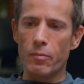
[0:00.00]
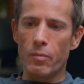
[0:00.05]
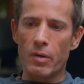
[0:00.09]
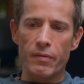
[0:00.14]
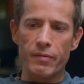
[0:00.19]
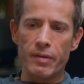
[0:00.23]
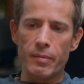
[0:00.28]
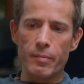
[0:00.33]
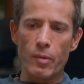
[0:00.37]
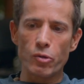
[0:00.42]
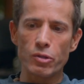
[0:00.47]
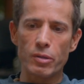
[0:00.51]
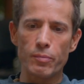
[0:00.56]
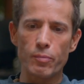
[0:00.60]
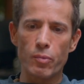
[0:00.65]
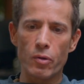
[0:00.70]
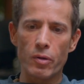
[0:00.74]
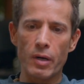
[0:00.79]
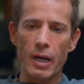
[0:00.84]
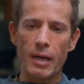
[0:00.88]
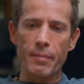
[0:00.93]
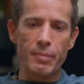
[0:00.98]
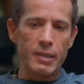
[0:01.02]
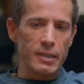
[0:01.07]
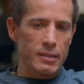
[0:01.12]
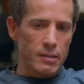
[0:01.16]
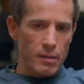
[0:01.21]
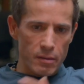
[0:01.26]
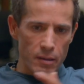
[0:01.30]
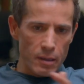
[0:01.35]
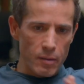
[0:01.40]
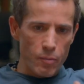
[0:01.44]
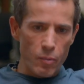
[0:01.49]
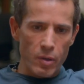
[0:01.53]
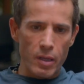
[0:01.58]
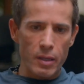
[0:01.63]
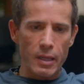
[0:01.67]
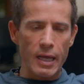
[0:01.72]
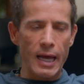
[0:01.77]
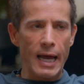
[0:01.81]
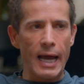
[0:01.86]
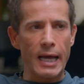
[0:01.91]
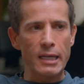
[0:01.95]
one of the most important IPs, let's say,
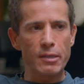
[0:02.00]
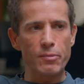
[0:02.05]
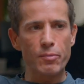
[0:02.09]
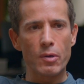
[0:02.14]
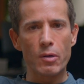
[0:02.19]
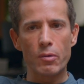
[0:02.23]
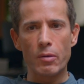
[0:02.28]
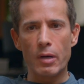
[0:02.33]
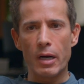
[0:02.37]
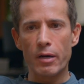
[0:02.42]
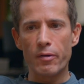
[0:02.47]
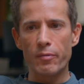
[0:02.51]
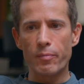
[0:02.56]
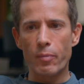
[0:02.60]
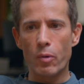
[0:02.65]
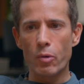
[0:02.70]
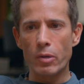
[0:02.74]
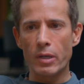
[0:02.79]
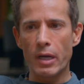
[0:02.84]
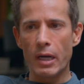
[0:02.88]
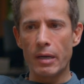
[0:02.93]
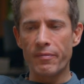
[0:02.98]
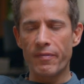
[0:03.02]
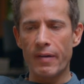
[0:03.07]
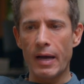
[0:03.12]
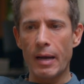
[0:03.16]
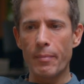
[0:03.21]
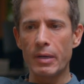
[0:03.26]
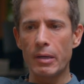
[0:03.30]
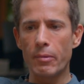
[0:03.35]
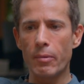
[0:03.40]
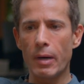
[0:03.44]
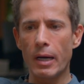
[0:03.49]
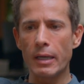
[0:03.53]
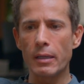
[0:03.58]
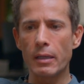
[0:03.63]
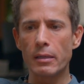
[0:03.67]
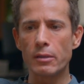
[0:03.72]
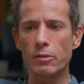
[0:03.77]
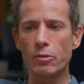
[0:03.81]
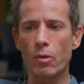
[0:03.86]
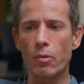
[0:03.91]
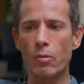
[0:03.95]
within the Hasbro kind of board game family, right?
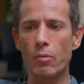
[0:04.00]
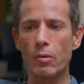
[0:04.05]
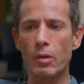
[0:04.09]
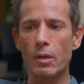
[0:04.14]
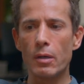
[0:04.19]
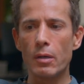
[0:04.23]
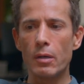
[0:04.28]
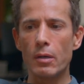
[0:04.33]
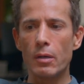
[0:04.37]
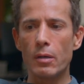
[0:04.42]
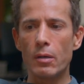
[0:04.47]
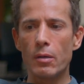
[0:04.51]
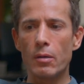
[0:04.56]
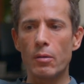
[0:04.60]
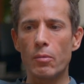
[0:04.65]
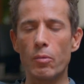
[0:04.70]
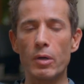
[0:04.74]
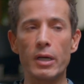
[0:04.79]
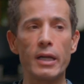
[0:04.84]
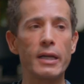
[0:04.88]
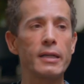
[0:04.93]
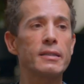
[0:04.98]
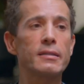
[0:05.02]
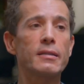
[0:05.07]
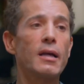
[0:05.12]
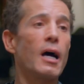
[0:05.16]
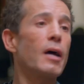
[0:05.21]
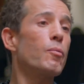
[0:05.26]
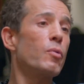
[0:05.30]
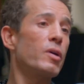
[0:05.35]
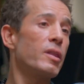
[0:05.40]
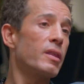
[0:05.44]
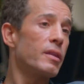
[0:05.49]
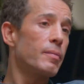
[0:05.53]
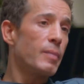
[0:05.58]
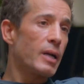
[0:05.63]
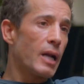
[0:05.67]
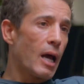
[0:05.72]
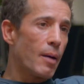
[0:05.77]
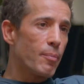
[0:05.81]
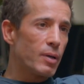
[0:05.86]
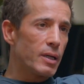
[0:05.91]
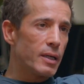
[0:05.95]
And so we didn't start with
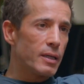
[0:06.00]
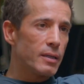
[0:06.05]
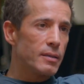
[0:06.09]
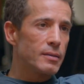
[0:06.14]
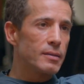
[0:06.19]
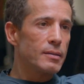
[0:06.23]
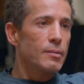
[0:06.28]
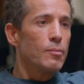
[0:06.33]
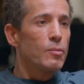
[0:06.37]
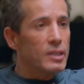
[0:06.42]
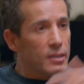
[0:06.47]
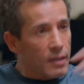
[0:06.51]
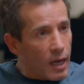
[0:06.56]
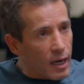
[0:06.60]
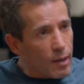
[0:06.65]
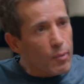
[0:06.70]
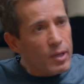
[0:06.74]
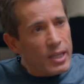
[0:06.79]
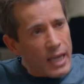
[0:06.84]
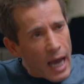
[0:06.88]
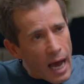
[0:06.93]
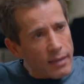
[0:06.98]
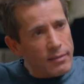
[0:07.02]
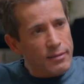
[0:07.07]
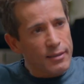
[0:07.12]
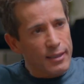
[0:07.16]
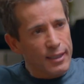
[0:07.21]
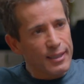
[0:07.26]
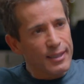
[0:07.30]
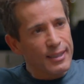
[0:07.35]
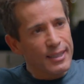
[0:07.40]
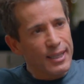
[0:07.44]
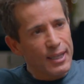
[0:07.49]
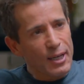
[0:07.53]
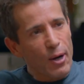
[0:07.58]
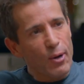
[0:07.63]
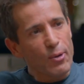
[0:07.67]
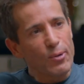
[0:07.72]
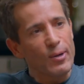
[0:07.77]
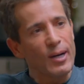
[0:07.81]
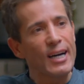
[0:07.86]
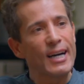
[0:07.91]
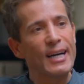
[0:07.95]
Monopoly. Yeah. We started with Yahtzee,
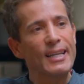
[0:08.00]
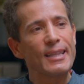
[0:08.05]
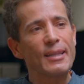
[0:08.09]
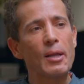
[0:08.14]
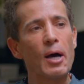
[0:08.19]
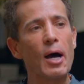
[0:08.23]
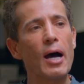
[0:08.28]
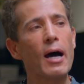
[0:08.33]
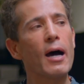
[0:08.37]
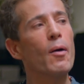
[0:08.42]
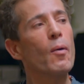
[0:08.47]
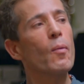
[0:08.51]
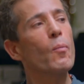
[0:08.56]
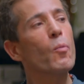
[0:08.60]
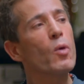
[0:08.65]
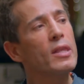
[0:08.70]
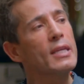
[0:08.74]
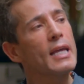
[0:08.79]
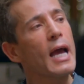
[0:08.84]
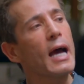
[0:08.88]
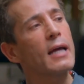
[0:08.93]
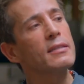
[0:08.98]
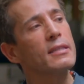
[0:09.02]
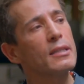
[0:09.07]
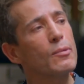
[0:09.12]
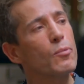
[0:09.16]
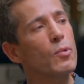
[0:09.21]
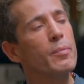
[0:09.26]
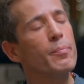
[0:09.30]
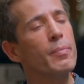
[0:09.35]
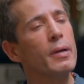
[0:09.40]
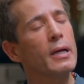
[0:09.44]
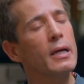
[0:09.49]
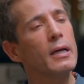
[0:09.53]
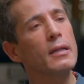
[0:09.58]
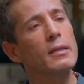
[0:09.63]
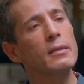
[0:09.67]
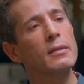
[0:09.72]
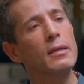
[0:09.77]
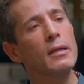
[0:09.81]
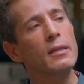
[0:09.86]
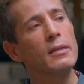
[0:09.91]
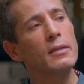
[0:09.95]
and with Yahtzee, we
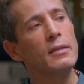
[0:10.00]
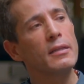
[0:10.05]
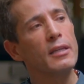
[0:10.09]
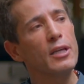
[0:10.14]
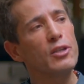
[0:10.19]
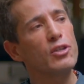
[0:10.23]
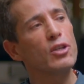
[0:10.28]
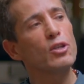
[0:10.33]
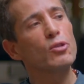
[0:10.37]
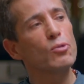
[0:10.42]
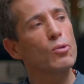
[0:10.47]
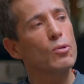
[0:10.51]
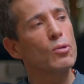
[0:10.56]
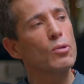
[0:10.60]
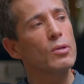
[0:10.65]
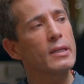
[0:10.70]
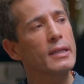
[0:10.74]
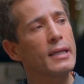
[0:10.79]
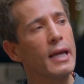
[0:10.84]
built a digital